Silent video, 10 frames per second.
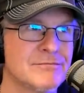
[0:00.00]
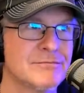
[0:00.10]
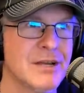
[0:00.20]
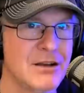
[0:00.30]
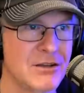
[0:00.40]

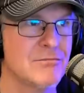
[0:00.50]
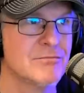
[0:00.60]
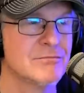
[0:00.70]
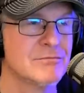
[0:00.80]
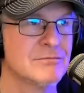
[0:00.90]
I do.
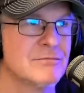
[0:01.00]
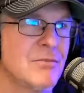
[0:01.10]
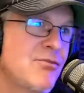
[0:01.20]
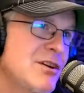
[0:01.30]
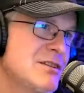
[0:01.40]

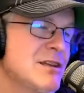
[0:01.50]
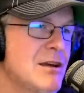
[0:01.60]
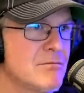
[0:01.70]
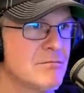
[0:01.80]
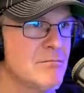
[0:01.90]
But Fresh is
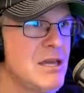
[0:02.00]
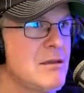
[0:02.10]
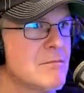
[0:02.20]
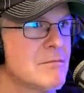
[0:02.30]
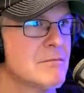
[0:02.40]
not me.
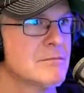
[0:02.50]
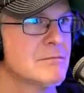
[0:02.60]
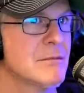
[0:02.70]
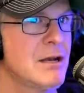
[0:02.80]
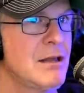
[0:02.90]

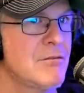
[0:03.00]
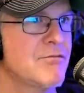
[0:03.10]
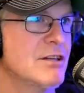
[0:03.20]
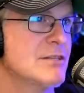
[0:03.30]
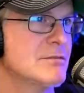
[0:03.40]
And I love
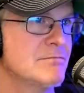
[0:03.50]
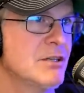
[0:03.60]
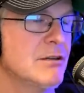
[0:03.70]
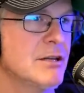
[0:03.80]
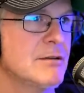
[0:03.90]
Fresh. You
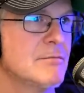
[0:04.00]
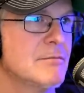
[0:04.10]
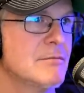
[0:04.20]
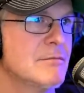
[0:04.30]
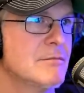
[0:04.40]
know that.
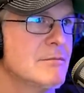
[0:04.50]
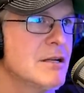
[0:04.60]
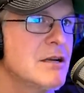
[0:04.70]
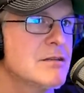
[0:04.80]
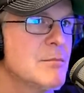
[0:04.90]
I
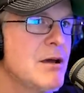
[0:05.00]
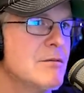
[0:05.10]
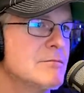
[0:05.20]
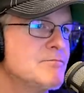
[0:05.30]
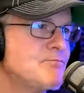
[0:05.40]
talked about
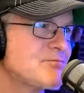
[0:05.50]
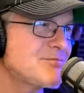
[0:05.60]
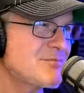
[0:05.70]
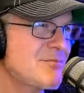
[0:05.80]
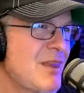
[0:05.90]

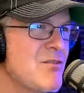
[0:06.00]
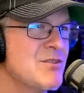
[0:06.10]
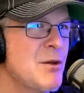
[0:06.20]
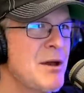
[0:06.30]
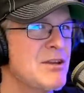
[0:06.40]
If you
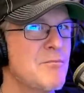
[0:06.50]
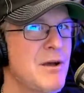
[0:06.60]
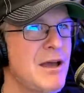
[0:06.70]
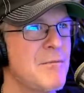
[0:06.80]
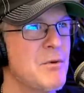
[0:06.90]
saw my,
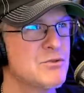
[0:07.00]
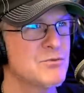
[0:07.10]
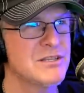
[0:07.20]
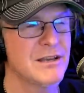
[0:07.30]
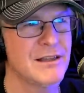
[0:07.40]
my most
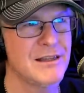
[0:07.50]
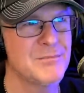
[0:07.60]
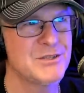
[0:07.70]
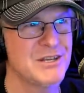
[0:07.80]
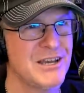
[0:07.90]
recent
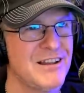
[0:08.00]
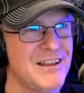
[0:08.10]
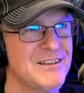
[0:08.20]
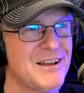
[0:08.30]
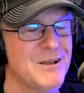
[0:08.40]
clips channel, I
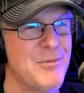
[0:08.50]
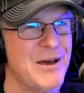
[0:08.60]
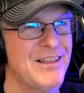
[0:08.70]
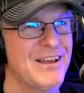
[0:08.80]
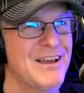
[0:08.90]
talk
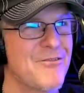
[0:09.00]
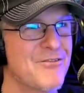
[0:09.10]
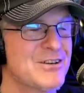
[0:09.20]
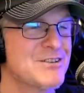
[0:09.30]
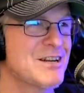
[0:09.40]
about like how
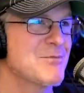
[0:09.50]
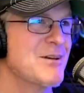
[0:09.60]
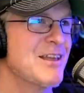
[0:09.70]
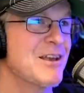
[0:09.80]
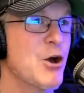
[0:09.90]
Fresh talked
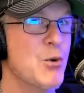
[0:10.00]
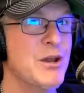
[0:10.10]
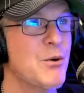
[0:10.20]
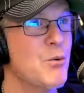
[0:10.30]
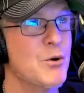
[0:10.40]
about like
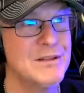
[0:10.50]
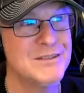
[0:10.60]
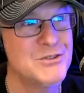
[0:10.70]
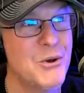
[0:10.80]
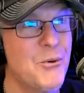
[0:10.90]
owning a woman's
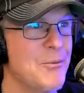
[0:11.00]
soul.